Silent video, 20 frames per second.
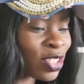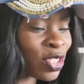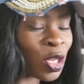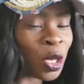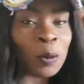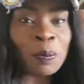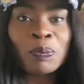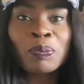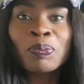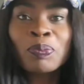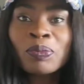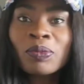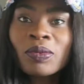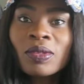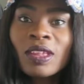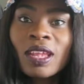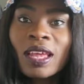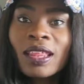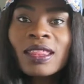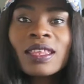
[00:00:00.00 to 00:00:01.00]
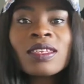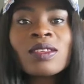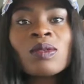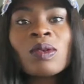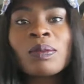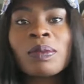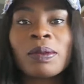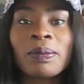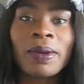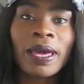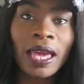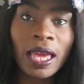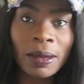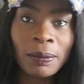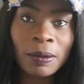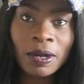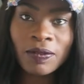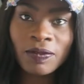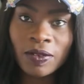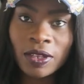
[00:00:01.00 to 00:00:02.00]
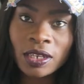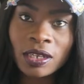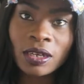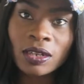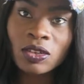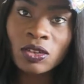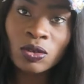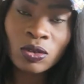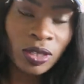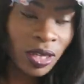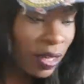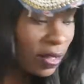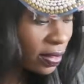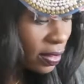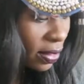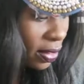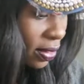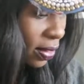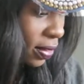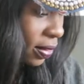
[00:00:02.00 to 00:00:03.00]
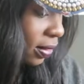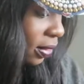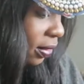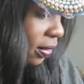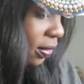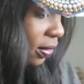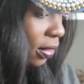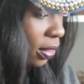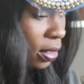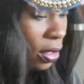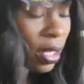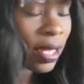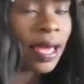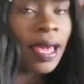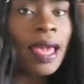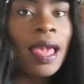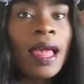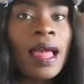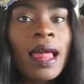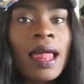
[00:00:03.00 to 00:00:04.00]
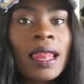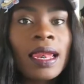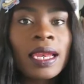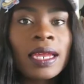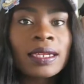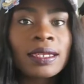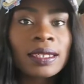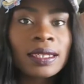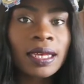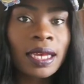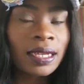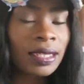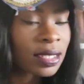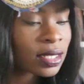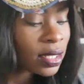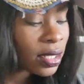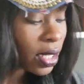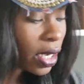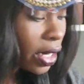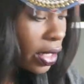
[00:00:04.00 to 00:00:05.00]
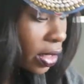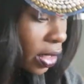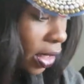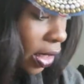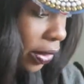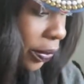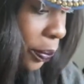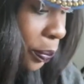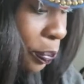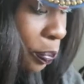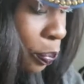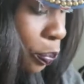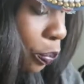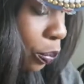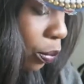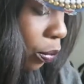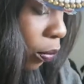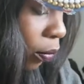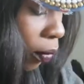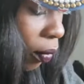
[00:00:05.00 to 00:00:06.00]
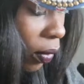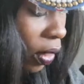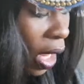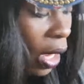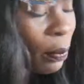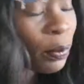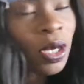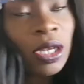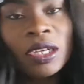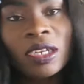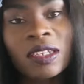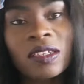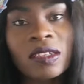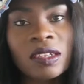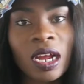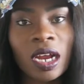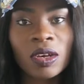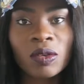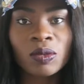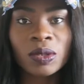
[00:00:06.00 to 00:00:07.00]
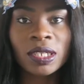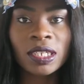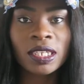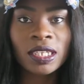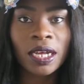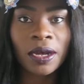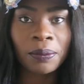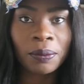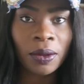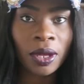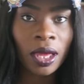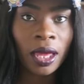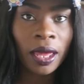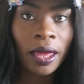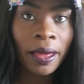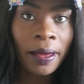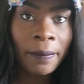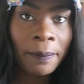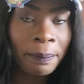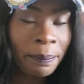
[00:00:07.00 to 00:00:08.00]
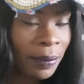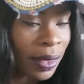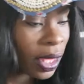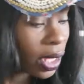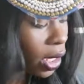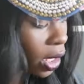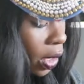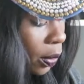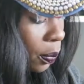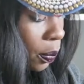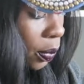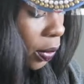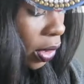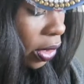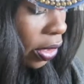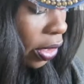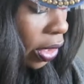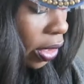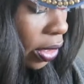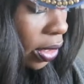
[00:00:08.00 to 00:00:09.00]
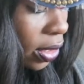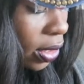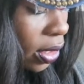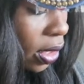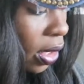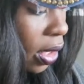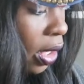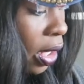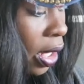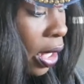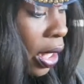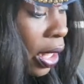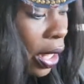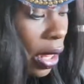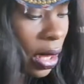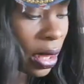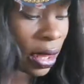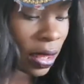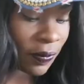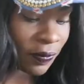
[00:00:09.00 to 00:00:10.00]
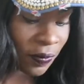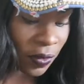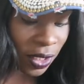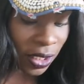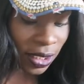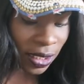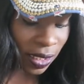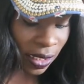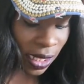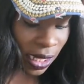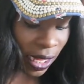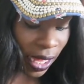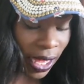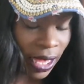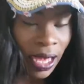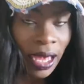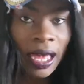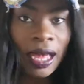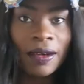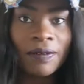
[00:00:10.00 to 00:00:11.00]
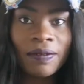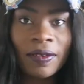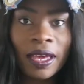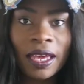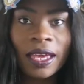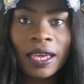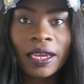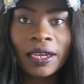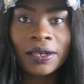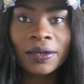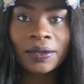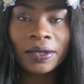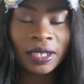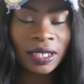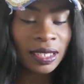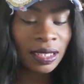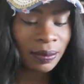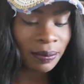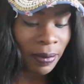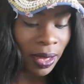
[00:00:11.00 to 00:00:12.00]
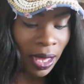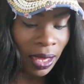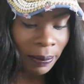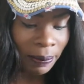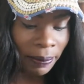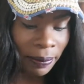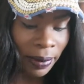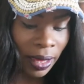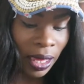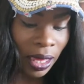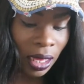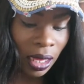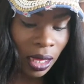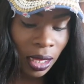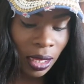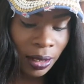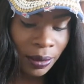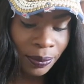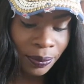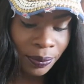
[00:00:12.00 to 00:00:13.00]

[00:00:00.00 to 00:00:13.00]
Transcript: So this will be my April video 2016. Let's get started. I'm going to start with some makeup products, and the first thing I have here is my MAC.